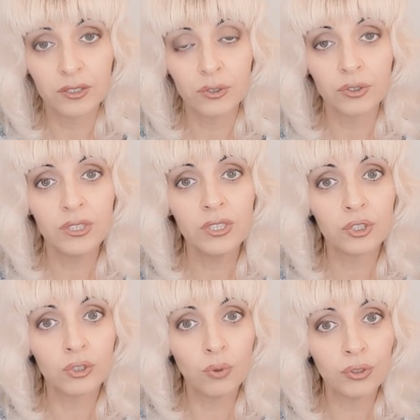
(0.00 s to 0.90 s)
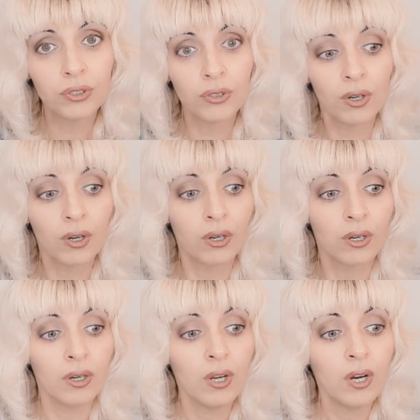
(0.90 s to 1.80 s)
So you see, it's not
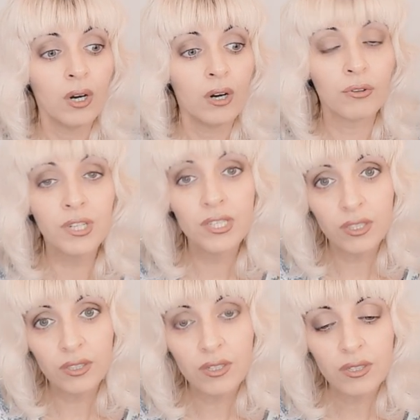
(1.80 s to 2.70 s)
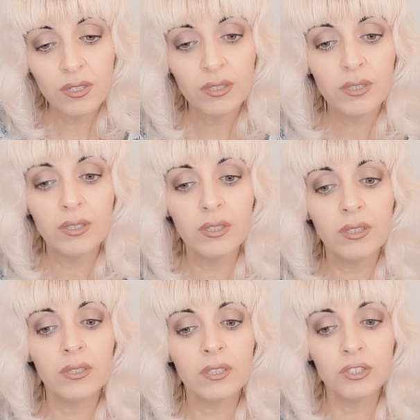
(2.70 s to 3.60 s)
a recent
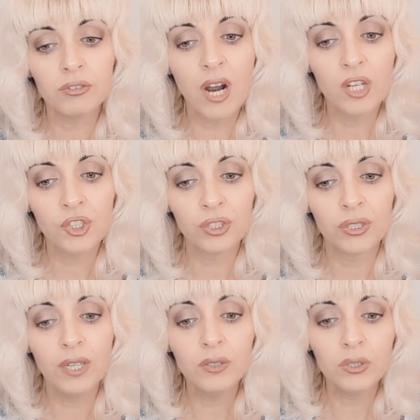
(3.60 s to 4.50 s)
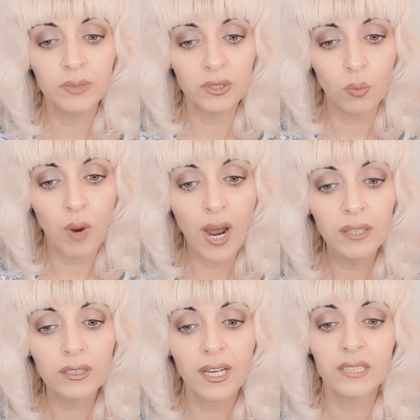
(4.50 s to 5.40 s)
construction. Yes, it's been a
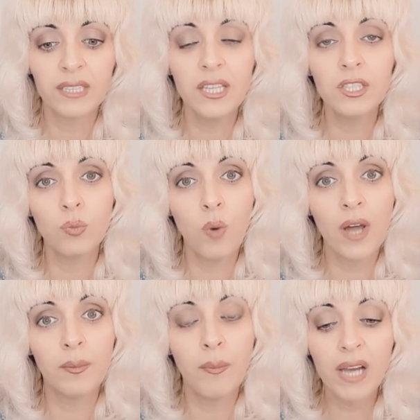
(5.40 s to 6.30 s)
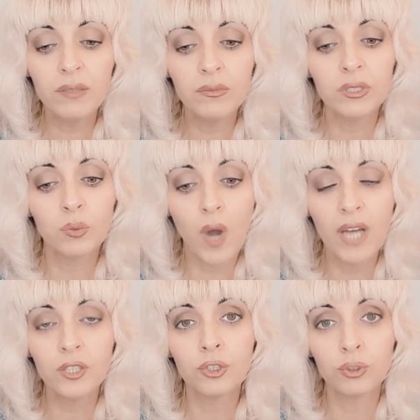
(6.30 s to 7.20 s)
while. It has 81 apartments,
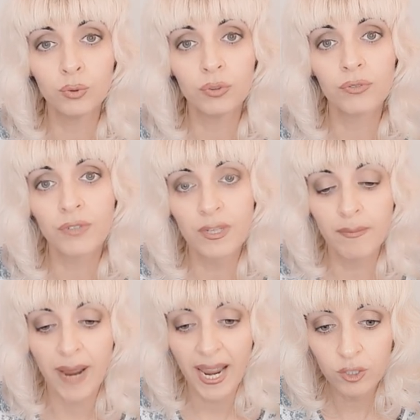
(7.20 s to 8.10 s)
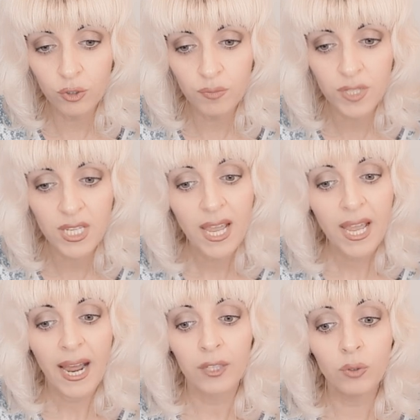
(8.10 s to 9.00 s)
1, 2 and 3 bedrooms,
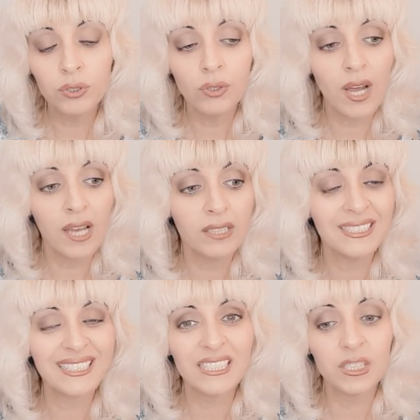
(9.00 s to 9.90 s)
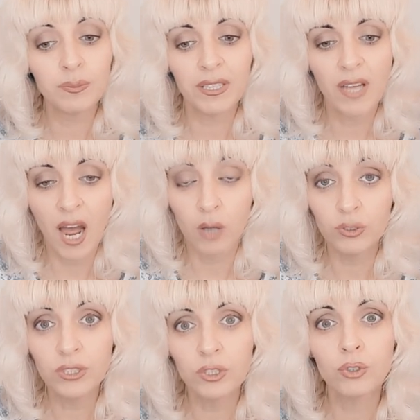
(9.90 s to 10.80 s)
and also has 6
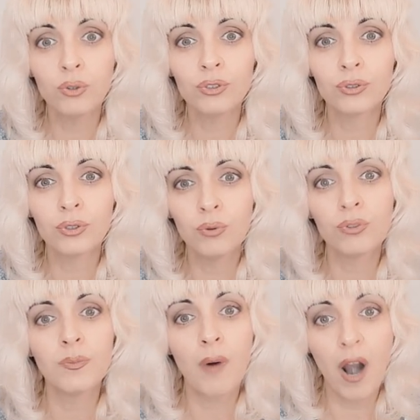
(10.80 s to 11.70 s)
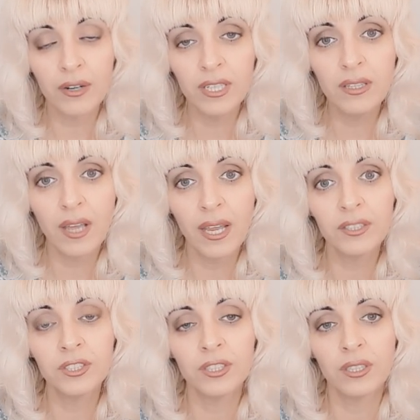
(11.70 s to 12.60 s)
penthouses. It also includes parking
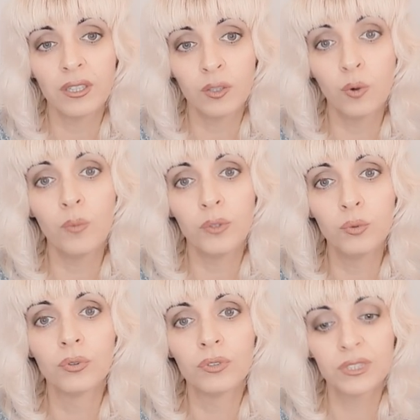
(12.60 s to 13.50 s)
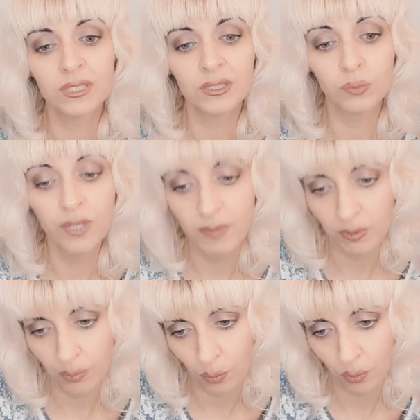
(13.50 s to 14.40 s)
and communal
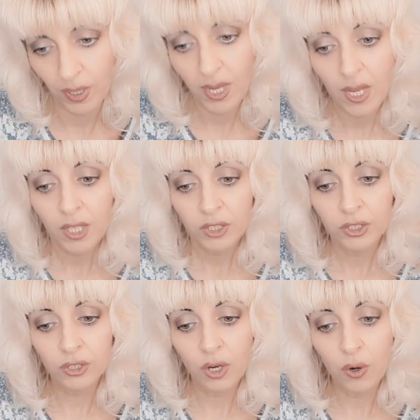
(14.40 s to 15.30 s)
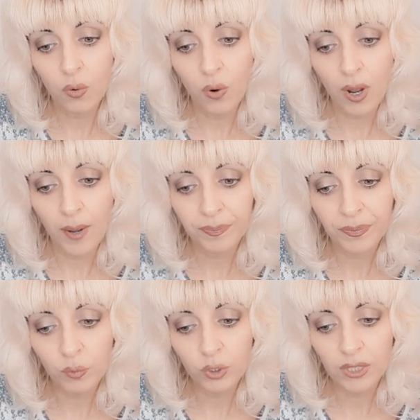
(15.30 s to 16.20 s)
swimming pool. So
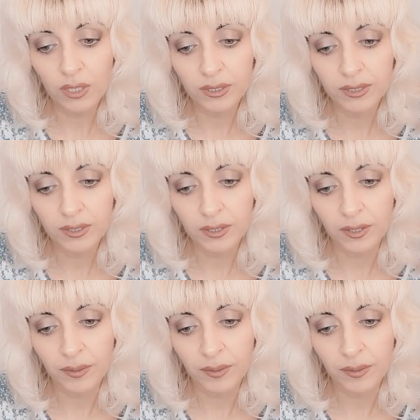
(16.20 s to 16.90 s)
what else?